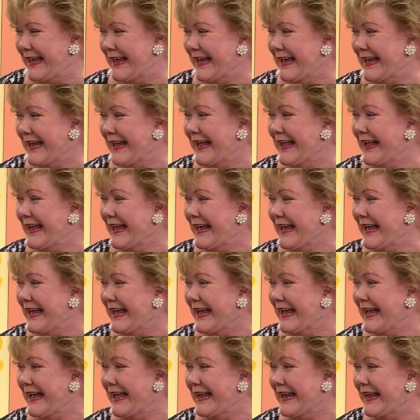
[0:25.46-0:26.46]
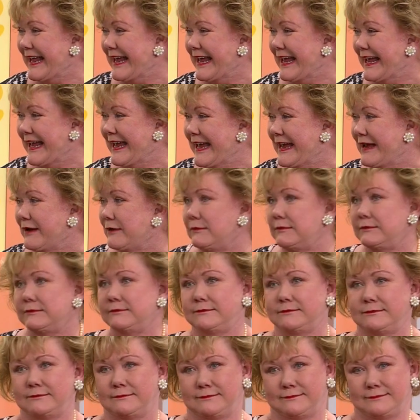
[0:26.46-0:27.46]

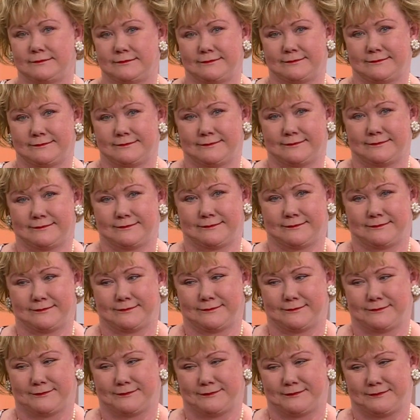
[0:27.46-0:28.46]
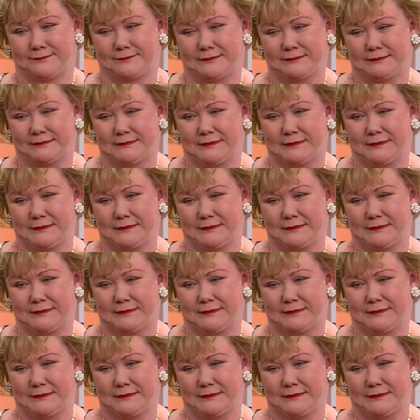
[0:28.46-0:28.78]
(silent)